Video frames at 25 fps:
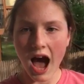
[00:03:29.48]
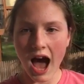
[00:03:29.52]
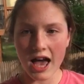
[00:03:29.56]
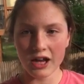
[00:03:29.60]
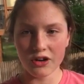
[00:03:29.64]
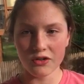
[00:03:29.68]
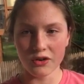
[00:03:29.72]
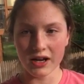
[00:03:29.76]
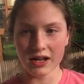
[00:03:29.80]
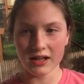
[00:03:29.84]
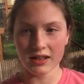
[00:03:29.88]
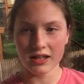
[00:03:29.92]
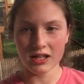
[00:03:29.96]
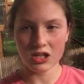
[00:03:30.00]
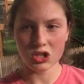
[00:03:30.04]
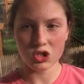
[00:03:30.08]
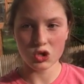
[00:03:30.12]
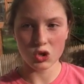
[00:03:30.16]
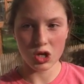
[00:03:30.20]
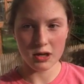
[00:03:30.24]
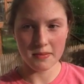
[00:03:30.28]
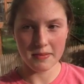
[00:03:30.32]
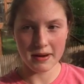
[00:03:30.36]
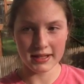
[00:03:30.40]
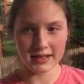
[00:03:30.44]
I greatly
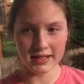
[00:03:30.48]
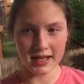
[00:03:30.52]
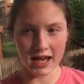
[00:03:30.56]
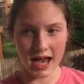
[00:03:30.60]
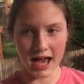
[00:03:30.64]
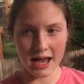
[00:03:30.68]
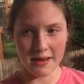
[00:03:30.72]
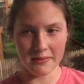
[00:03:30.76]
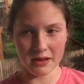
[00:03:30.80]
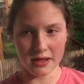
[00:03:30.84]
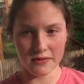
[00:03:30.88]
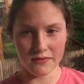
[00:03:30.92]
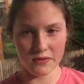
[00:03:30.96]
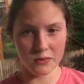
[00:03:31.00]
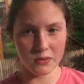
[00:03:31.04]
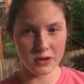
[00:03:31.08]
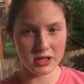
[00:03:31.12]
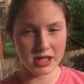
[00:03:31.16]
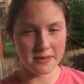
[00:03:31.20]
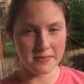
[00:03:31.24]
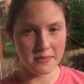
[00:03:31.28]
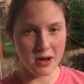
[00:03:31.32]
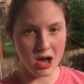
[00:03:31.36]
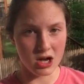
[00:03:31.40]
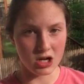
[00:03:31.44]
enjoy my time living with
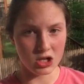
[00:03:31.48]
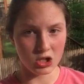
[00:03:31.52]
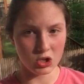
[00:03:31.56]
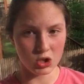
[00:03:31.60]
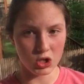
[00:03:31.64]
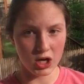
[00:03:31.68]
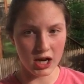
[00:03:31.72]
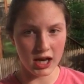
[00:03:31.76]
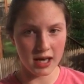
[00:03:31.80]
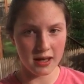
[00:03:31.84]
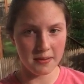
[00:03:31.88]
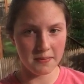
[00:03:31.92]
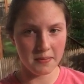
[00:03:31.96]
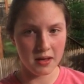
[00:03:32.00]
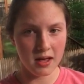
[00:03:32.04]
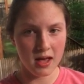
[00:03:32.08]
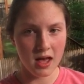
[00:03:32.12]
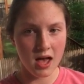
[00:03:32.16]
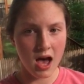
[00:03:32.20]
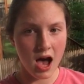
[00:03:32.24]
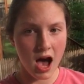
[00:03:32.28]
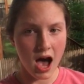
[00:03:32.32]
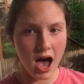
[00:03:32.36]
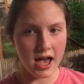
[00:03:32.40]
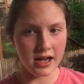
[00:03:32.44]
the Baka tribe.
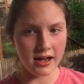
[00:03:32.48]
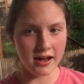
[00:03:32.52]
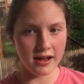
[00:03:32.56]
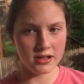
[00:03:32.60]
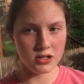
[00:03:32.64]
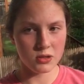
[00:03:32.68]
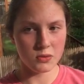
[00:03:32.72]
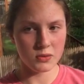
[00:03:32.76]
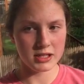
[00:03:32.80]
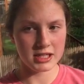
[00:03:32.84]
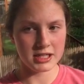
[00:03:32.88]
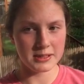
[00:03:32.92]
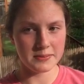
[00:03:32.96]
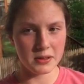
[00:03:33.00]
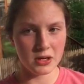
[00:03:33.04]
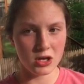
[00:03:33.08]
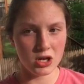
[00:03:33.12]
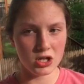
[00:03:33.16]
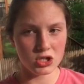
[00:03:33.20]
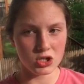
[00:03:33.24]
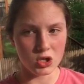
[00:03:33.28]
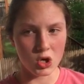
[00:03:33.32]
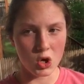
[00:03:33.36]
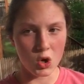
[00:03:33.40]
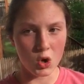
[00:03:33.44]
I got to
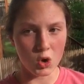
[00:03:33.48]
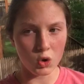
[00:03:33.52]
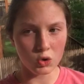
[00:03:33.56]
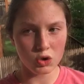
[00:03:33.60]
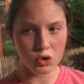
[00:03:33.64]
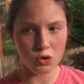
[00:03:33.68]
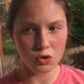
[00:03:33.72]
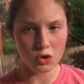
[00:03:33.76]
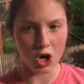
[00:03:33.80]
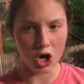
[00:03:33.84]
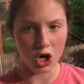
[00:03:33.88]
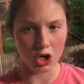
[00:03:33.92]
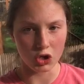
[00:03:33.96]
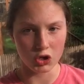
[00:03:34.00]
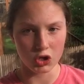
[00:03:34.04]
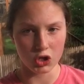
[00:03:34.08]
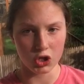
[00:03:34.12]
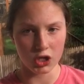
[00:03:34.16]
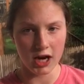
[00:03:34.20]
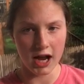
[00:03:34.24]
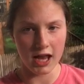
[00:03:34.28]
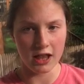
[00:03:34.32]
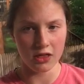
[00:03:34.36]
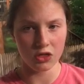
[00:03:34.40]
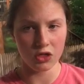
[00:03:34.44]
experience a whole new culture
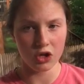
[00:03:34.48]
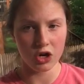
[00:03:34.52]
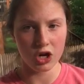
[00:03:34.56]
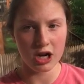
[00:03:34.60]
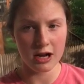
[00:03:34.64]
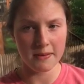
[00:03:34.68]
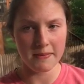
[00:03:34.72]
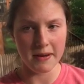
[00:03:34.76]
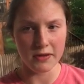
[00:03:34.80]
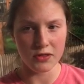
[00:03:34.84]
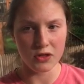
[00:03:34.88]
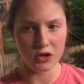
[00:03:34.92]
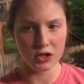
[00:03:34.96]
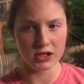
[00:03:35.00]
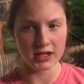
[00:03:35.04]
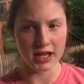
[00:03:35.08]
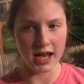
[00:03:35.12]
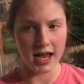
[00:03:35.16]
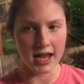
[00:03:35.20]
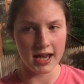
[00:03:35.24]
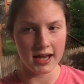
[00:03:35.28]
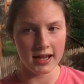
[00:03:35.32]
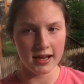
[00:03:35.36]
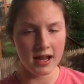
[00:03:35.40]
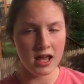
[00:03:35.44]
and learn about their
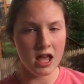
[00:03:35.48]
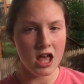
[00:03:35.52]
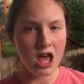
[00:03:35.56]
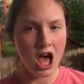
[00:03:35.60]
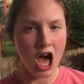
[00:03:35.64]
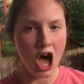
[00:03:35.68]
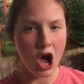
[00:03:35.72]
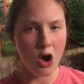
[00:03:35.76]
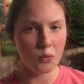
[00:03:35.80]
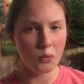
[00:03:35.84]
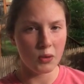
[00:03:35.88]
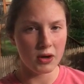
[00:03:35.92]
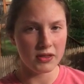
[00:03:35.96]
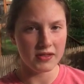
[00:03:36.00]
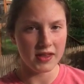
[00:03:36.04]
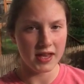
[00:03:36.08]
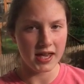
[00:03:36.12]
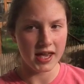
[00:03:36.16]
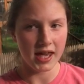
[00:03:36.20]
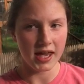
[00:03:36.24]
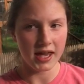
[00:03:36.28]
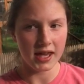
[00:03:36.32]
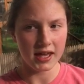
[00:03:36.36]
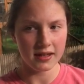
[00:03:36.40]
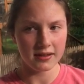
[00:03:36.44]
diet and what they
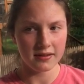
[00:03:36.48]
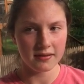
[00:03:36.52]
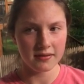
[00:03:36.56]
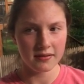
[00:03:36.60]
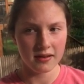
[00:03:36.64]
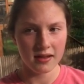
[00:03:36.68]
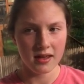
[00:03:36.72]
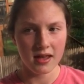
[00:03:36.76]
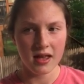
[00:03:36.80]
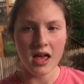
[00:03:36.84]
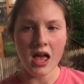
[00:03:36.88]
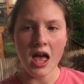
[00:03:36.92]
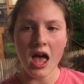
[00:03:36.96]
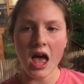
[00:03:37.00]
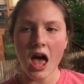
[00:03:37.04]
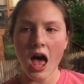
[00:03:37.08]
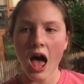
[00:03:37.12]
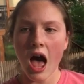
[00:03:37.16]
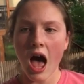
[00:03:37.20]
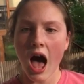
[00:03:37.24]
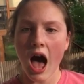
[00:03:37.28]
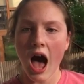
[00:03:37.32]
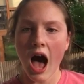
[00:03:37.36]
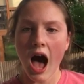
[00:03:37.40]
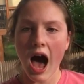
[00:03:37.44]
ate.
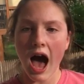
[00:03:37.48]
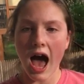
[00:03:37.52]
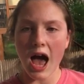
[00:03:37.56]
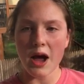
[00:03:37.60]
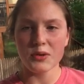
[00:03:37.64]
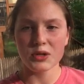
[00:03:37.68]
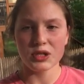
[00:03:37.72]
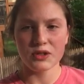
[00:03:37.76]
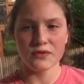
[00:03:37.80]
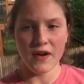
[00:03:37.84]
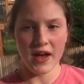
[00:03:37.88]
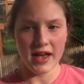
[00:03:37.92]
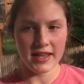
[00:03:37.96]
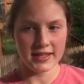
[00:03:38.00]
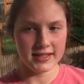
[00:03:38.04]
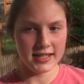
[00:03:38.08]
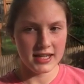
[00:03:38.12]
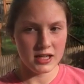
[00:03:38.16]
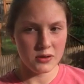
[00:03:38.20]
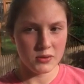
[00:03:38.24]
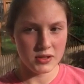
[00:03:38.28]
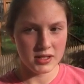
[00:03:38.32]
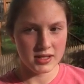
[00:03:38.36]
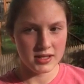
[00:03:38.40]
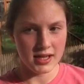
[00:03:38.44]
I was
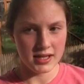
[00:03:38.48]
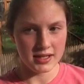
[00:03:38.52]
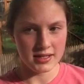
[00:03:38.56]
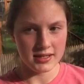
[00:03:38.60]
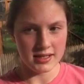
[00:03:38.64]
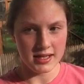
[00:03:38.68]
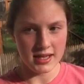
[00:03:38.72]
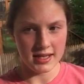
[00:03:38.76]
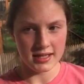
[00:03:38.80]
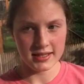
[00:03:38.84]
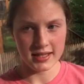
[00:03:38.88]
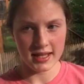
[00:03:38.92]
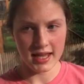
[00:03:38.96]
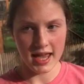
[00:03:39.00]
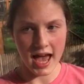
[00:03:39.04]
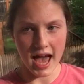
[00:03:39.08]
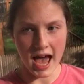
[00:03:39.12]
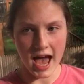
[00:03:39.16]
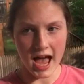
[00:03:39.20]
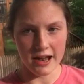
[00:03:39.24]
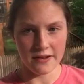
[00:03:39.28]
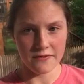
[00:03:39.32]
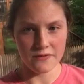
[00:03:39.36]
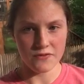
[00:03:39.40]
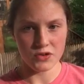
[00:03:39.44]
fascinated with the techniques they
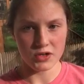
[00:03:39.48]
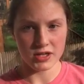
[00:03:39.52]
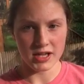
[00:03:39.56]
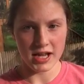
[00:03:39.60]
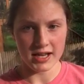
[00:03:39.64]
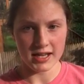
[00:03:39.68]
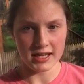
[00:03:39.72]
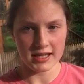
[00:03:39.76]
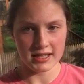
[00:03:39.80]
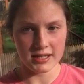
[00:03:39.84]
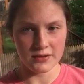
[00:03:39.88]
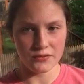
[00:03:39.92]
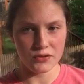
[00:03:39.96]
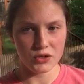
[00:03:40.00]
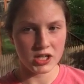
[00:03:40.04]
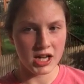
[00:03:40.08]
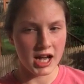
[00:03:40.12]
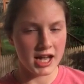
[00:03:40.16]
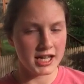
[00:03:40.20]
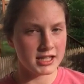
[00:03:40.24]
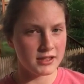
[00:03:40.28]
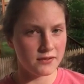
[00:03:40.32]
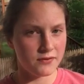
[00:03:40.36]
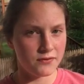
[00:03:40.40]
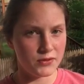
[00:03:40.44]
had for getting different
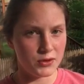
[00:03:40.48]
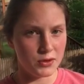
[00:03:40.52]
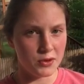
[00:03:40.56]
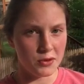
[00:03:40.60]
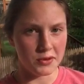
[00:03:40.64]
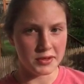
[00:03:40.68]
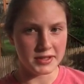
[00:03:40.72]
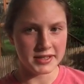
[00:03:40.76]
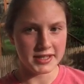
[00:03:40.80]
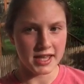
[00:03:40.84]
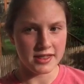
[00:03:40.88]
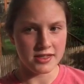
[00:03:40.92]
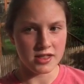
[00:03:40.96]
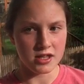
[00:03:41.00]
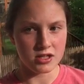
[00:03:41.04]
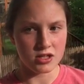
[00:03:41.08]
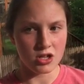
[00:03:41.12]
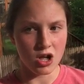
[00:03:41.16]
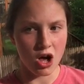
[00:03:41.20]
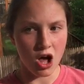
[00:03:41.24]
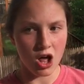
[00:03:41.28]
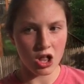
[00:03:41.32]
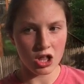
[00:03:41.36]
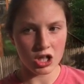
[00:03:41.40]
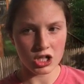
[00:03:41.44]
kinds of foods and the
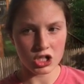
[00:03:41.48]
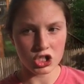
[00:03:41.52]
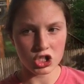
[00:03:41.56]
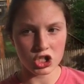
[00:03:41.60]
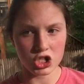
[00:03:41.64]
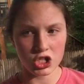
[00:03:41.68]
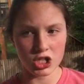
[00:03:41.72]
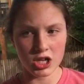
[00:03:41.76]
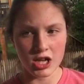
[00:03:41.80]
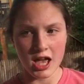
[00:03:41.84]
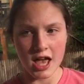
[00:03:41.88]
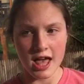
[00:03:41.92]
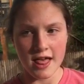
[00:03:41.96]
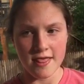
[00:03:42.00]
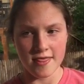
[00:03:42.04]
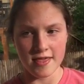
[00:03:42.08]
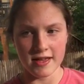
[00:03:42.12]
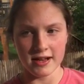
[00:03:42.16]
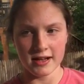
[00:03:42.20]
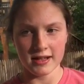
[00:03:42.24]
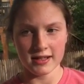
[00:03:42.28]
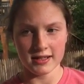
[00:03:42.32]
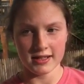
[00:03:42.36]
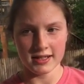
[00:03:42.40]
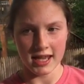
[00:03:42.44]
knowledge they
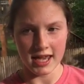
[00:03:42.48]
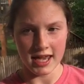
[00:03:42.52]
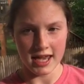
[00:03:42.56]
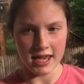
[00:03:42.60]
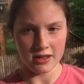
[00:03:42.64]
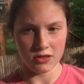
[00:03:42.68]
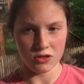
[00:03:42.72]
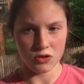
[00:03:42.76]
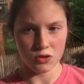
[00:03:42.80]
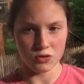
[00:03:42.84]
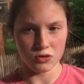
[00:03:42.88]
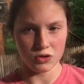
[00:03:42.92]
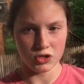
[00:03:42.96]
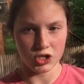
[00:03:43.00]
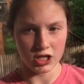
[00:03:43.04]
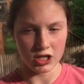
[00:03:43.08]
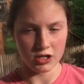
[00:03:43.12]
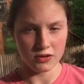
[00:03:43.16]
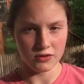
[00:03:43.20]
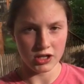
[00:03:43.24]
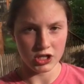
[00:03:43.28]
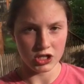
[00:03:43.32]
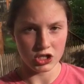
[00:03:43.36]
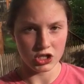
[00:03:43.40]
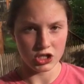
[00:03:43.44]
had attained through
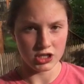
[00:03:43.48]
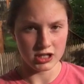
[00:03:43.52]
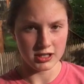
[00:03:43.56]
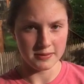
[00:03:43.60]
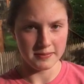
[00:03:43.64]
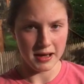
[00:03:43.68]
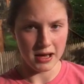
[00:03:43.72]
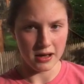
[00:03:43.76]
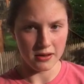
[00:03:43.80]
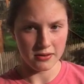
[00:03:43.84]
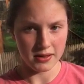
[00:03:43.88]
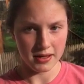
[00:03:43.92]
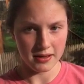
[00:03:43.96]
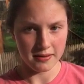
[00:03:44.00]
generations about